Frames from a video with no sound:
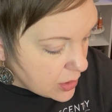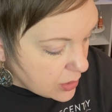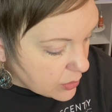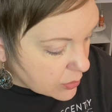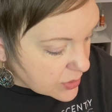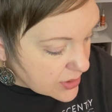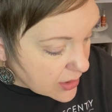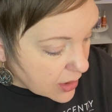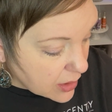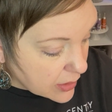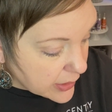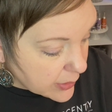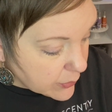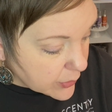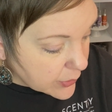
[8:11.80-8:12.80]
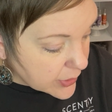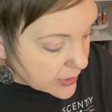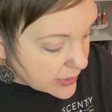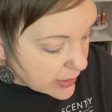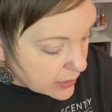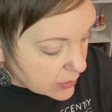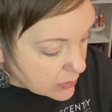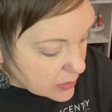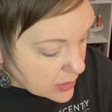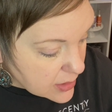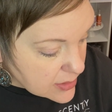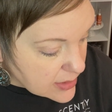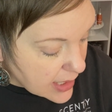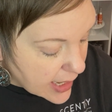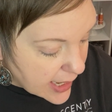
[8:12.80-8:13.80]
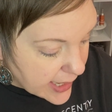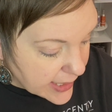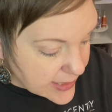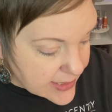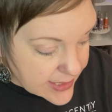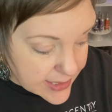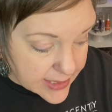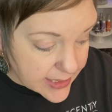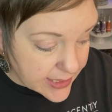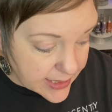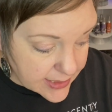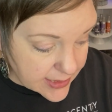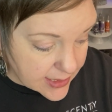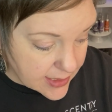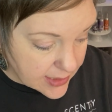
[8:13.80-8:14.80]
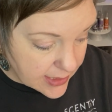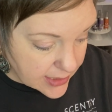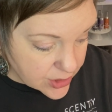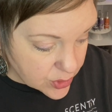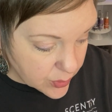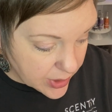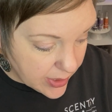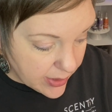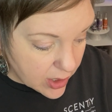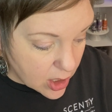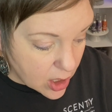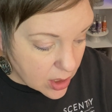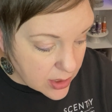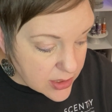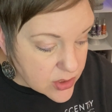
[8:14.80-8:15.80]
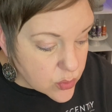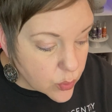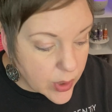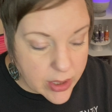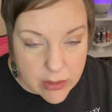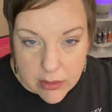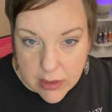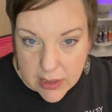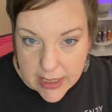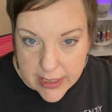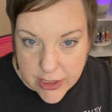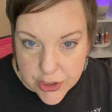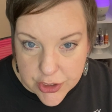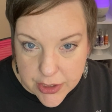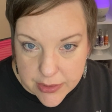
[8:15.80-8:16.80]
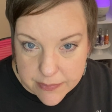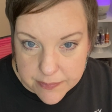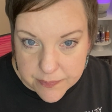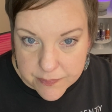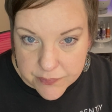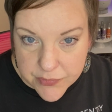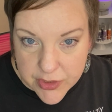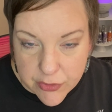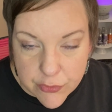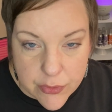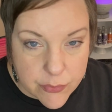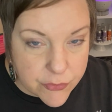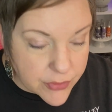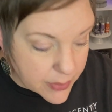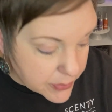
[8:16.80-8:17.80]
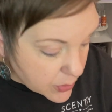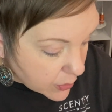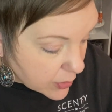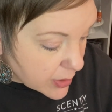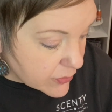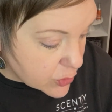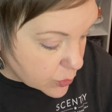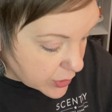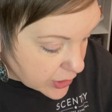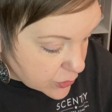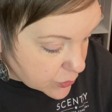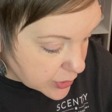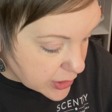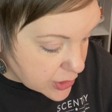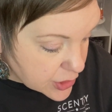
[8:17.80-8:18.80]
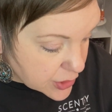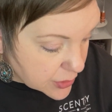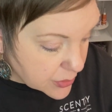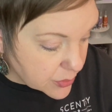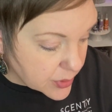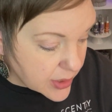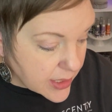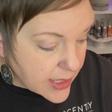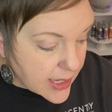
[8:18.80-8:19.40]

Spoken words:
was it called? I wrote it down because I didn't get the collection. I can't. All Is Well collection from February of 2022.